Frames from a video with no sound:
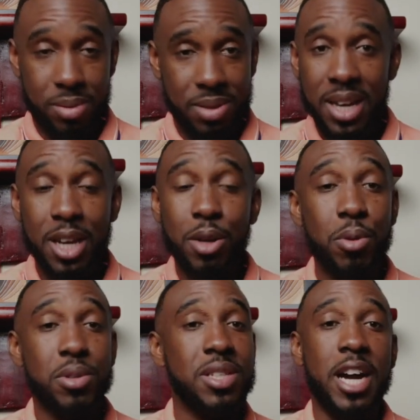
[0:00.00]
taking
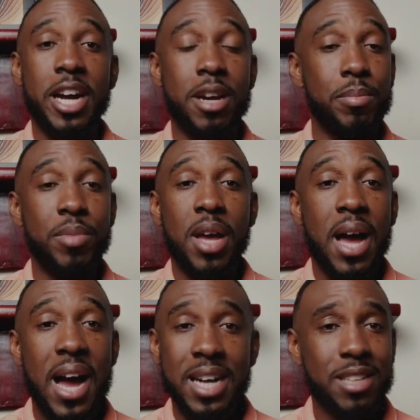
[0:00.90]
notes. I am
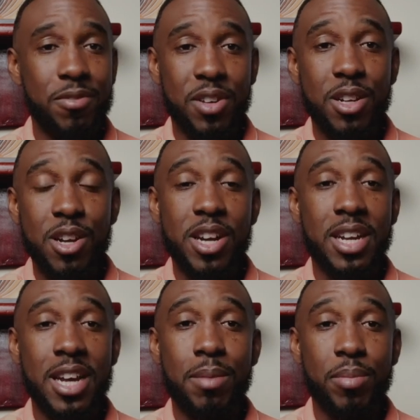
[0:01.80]
actively
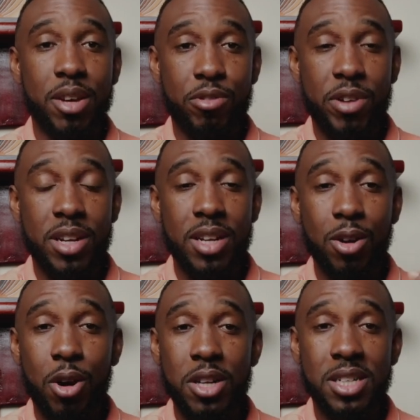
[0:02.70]
learning. I'm creating
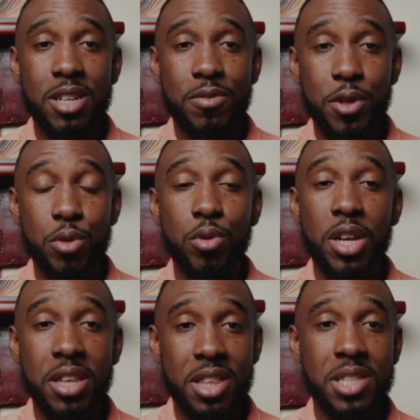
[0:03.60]
content for you
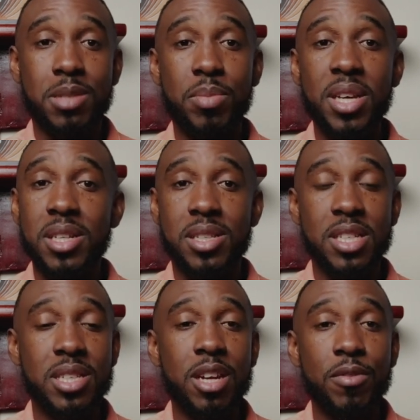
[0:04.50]
in this means.
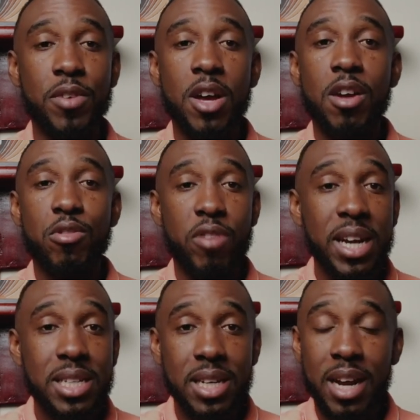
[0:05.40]
Instead of
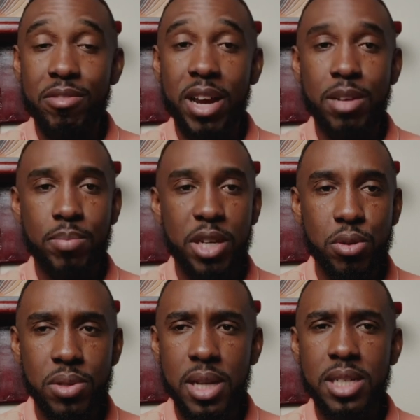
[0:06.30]
writing, I write my
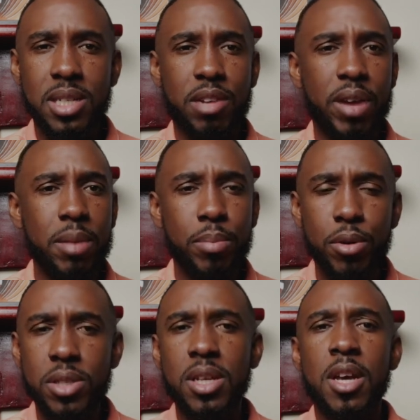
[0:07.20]
newsletters, I write
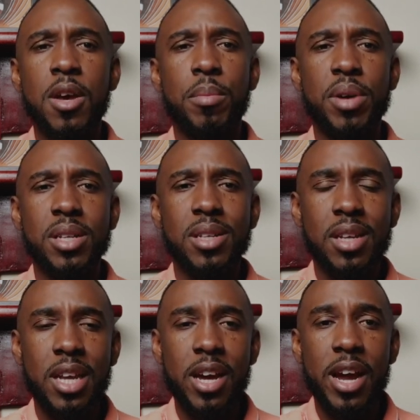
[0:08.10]
books, but
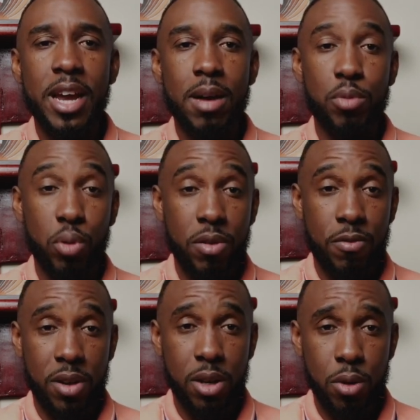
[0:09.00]
here I am doing
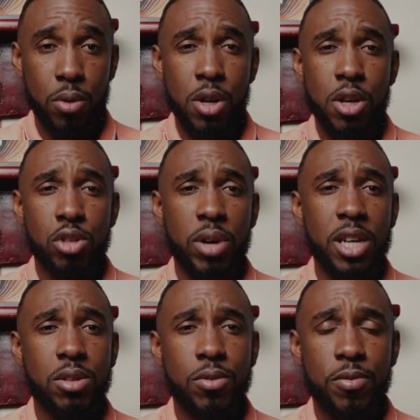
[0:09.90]
video, try
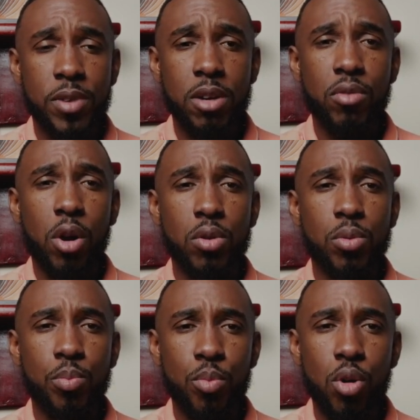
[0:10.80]
to figure out
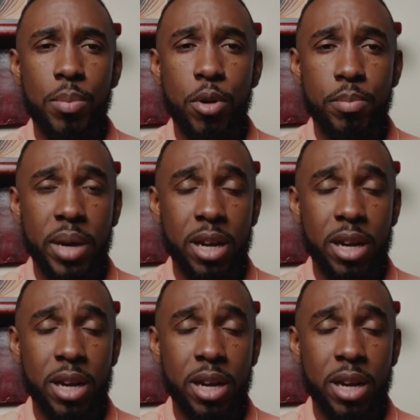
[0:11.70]
more about my